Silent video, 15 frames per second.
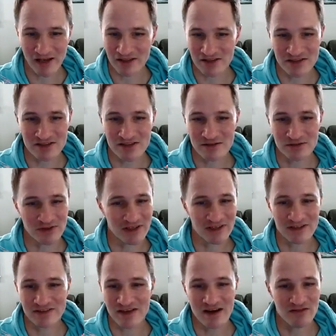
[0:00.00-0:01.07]
It just seems like
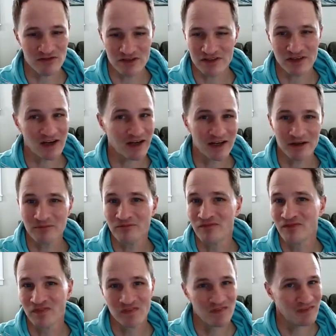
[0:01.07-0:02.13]
it's every time
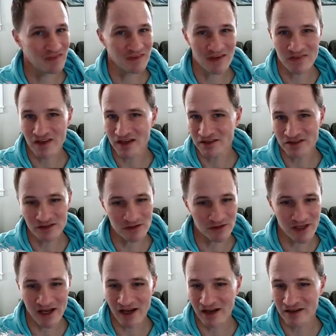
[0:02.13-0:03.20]
that they do
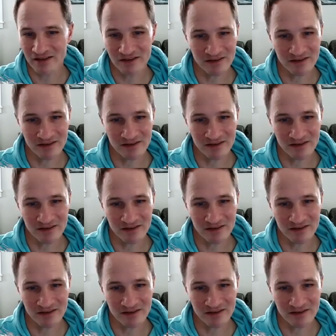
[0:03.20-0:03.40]
that.